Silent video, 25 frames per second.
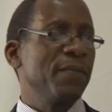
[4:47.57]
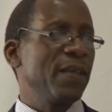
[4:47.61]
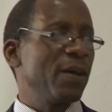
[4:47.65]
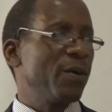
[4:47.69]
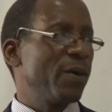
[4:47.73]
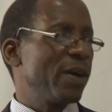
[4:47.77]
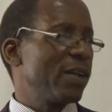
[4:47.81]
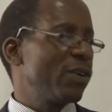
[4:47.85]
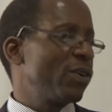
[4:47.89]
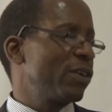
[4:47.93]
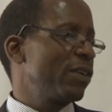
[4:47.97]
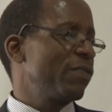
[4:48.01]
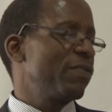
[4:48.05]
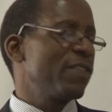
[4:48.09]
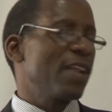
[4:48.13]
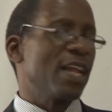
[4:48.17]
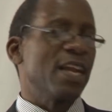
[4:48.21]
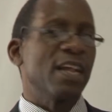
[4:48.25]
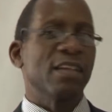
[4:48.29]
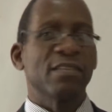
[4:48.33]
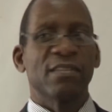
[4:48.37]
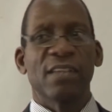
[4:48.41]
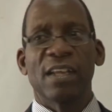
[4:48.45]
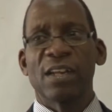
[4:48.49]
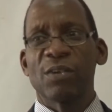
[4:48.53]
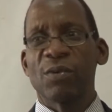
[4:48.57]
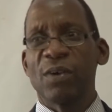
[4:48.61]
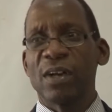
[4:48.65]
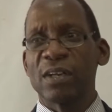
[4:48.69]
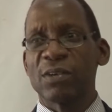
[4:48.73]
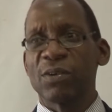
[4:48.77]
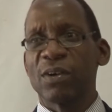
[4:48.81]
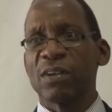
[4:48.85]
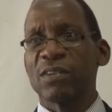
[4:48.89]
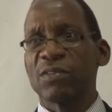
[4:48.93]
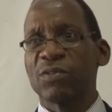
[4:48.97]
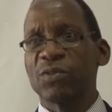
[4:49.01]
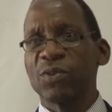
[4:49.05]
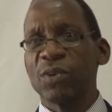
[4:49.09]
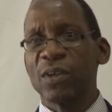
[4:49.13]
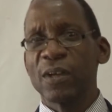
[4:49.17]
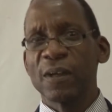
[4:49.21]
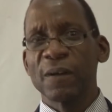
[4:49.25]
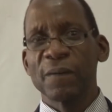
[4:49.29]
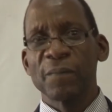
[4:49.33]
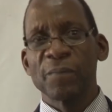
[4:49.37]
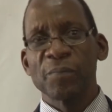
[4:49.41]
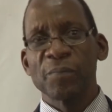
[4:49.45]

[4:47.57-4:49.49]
They were not even understanding what he was doing.